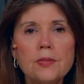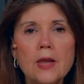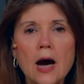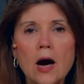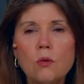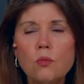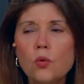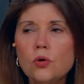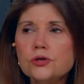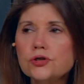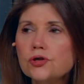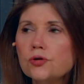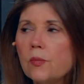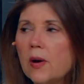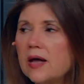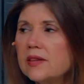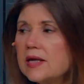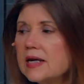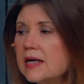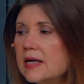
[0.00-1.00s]
I want you
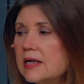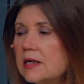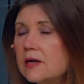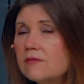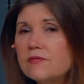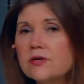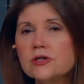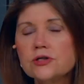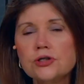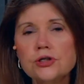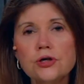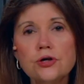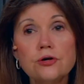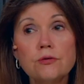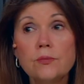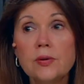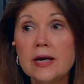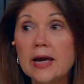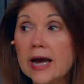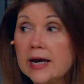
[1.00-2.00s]
by the end of this year
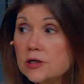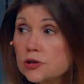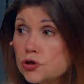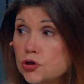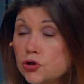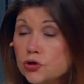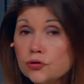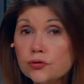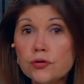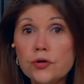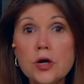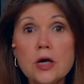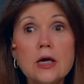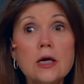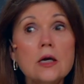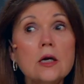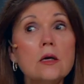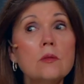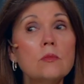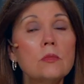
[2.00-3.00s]
to be
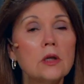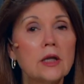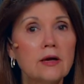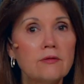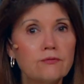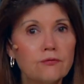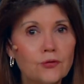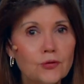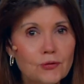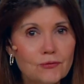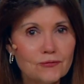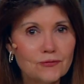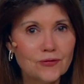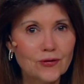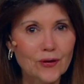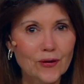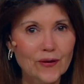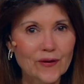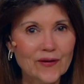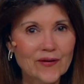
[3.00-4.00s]
extremely
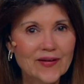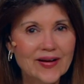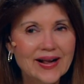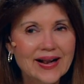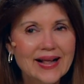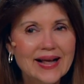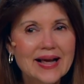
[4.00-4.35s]
fruitful.